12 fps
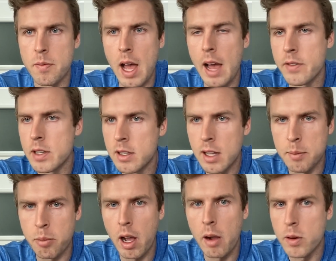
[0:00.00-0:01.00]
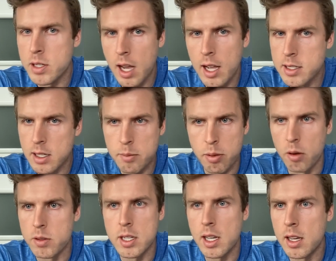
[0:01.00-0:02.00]
having like prioritizing
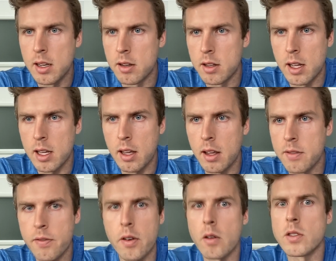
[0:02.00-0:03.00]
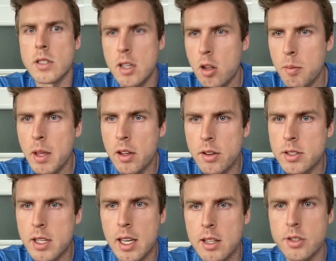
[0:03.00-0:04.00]
protein like at first in your
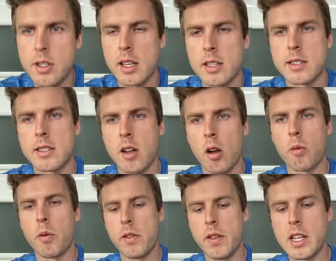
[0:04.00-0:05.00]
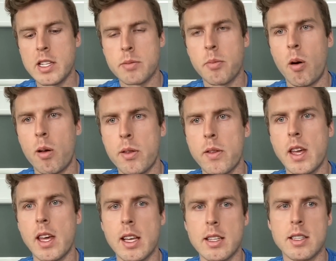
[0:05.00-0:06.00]
meals. Like it's just like start with these small
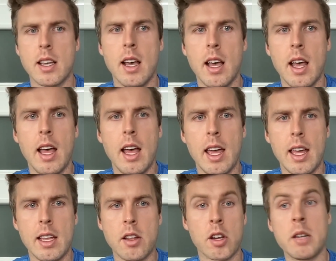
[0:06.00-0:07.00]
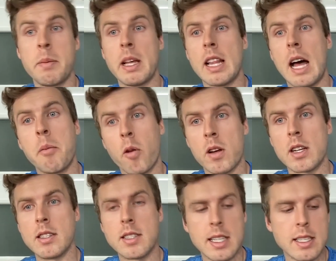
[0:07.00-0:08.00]
things and you're going to be a lot more
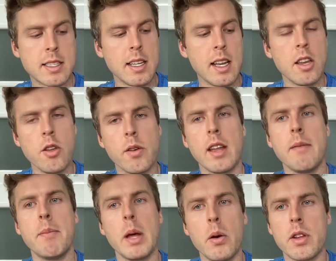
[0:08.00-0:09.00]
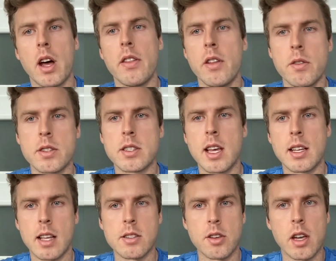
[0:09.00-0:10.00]
consistent and you can build on those
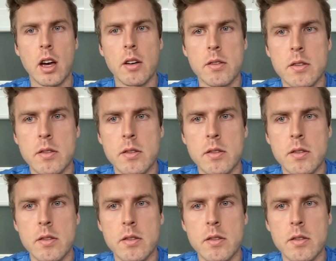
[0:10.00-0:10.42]
things as you go.